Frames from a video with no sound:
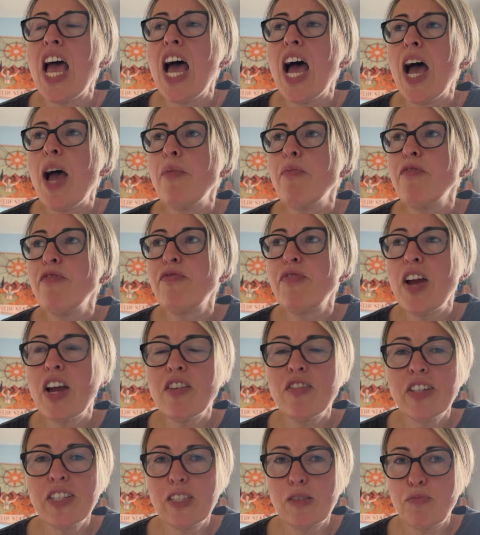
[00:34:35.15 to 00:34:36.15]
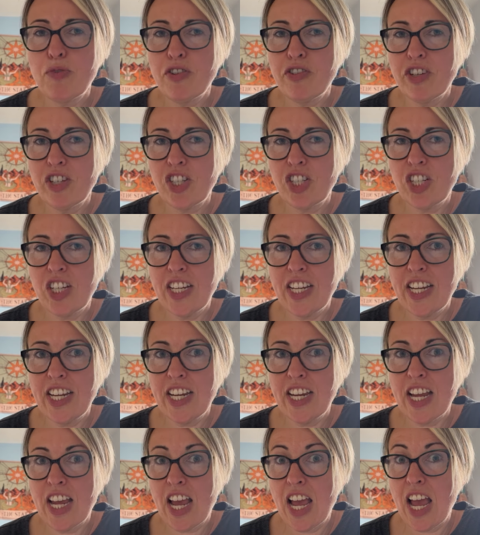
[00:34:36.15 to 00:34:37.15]
and um, very
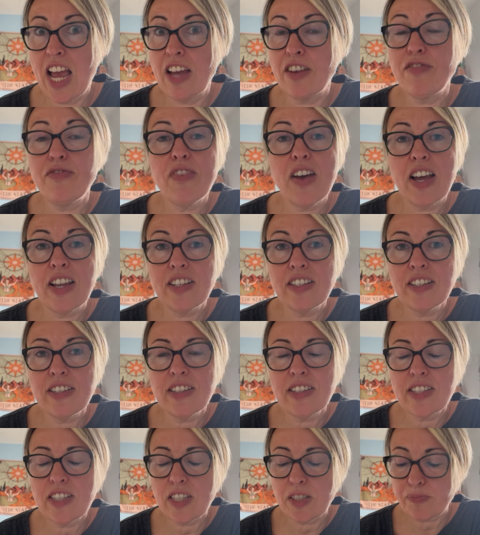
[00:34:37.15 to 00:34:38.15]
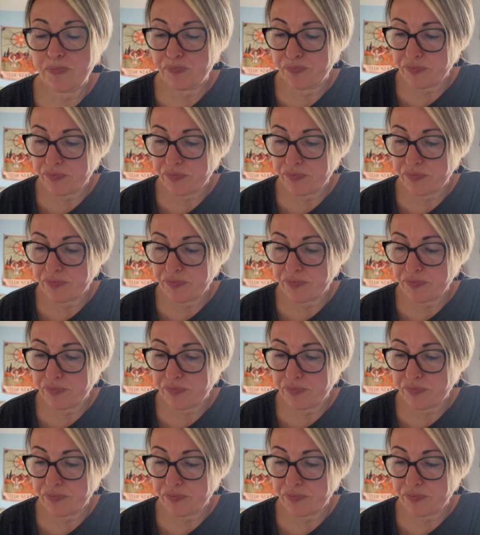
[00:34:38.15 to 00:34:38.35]
spiritually advanced